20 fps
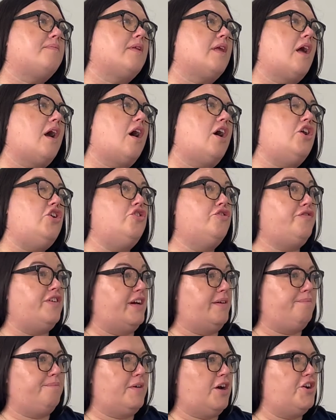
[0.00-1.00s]
I love
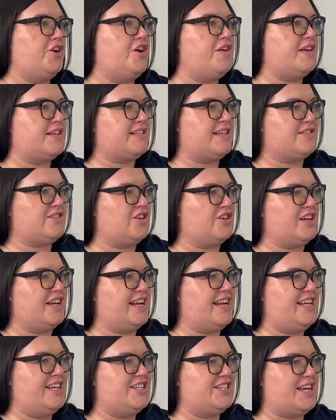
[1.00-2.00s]
it. I know that sounds like a
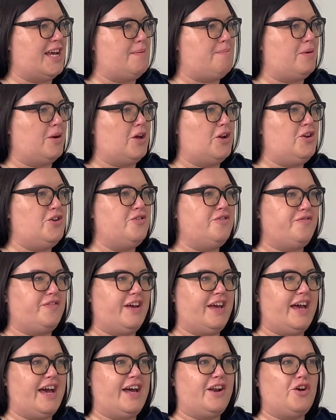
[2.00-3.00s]
cliche, but I love
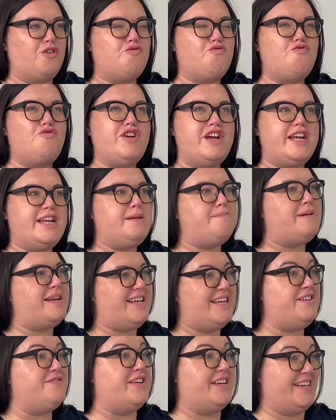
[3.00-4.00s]
it, and I really
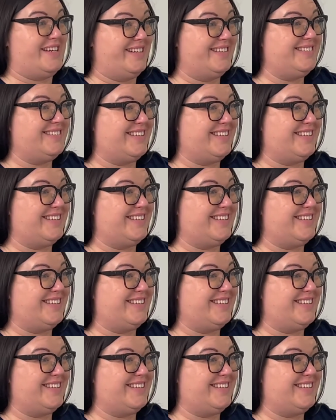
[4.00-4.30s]
believe in it.